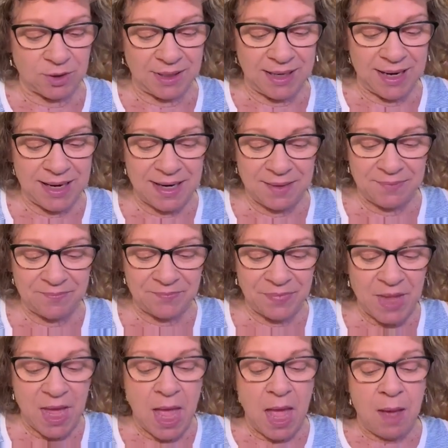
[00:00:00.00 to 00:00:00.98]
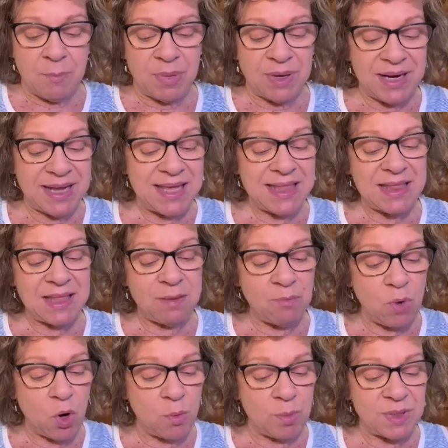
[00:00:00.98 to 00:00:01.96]
Totally get it. But in the
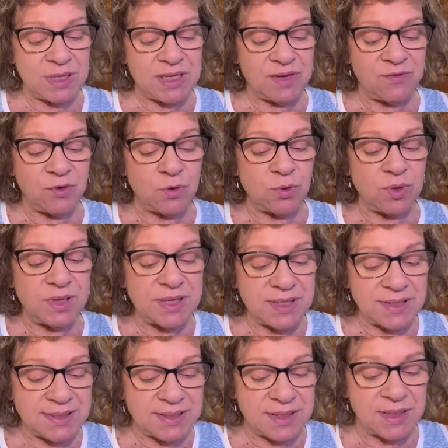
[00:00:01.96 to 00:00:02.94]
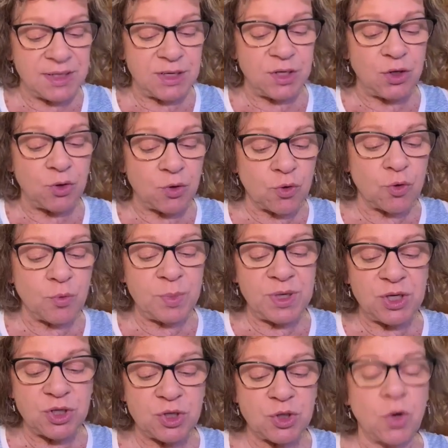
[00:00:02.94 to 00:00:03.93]
moment, if you listen, you'll
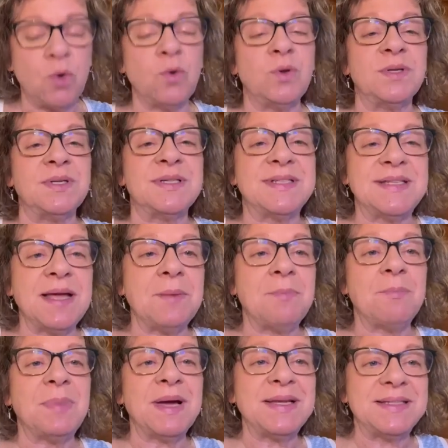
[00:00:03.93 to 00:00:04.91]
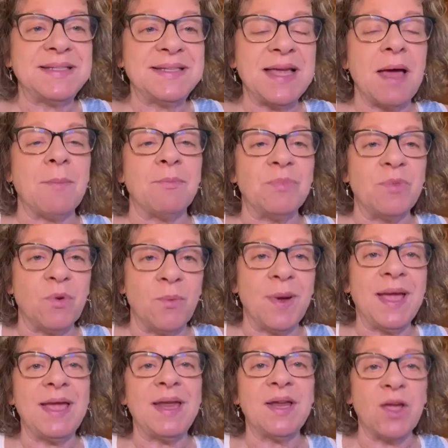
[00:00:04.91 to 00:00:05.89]
be shown step by step the
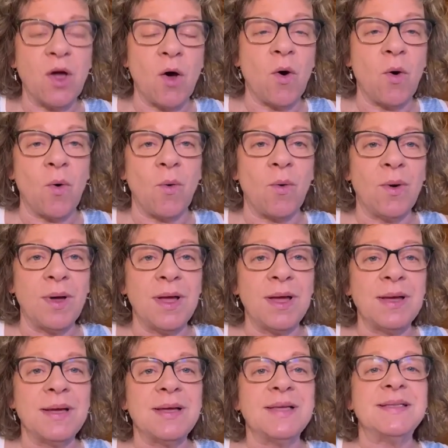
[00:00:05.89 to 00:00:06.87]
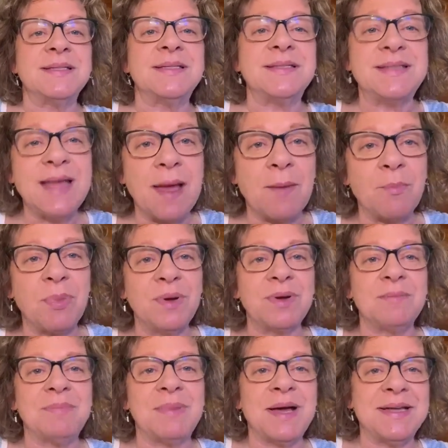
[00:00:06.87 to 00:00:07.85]
way to go. Step
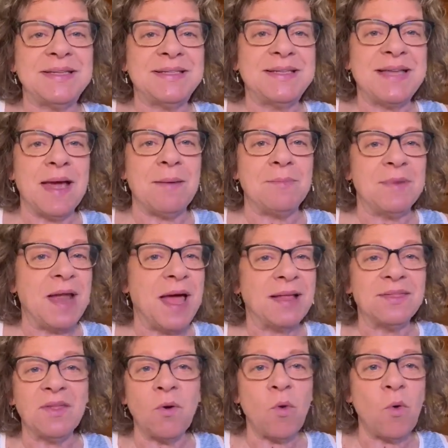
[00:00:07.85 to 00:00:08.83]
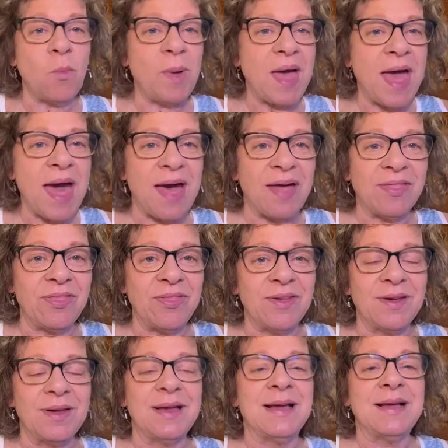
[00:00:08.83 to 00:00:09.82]
by step, not the whole
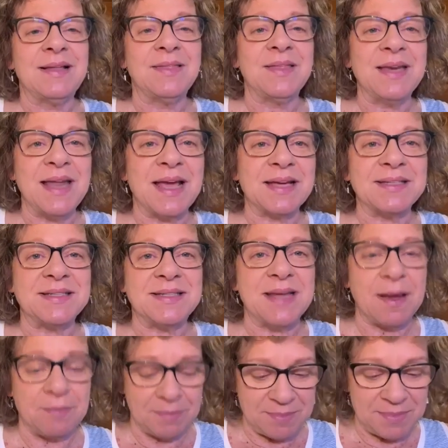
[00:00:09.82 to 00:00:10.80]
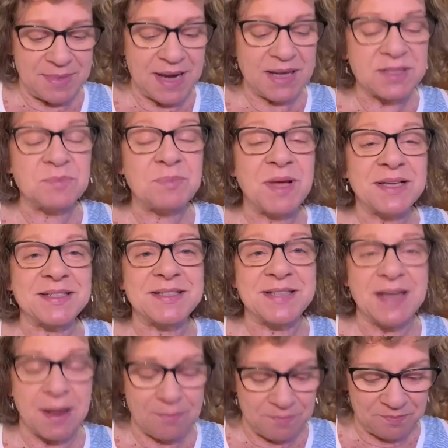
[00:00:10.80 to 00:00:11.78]
path, the next step, next best
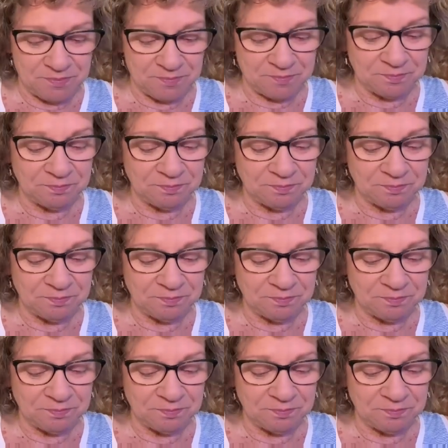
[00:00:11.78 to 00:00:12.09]
step.